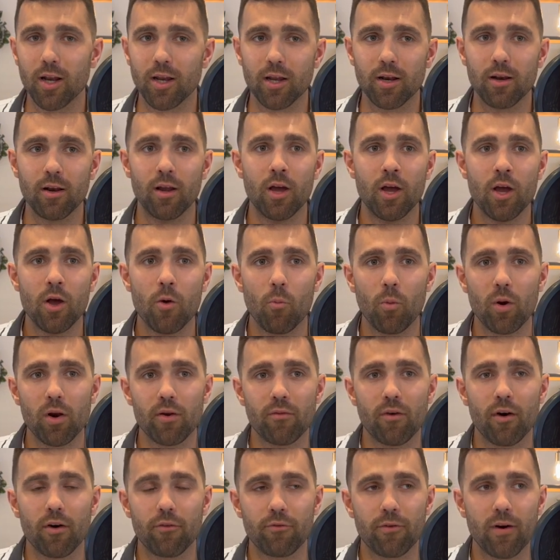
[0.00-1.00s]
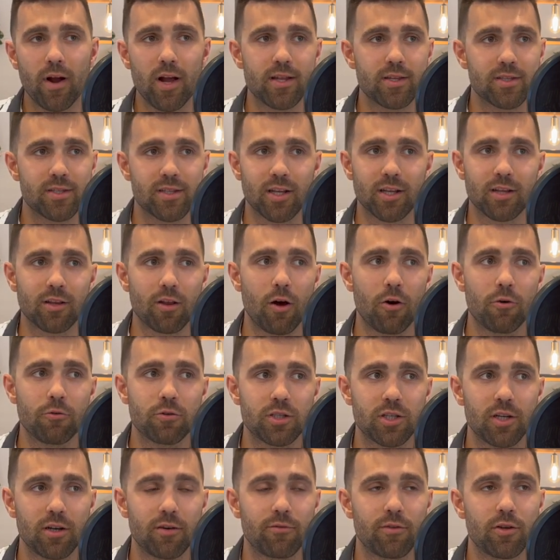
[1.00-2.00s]
And one of our friends, like the
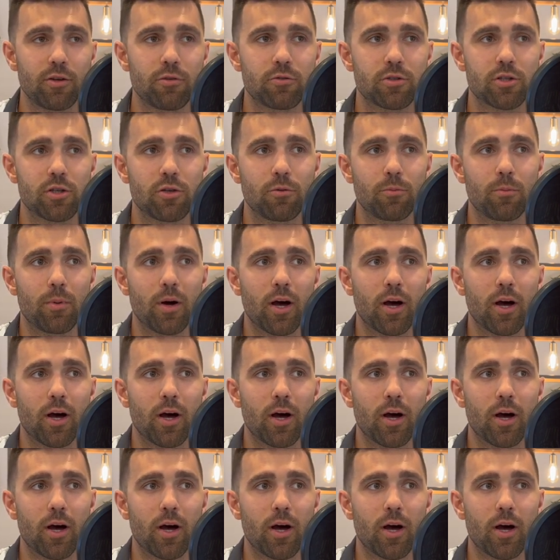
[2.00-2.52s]
OG of YouTube,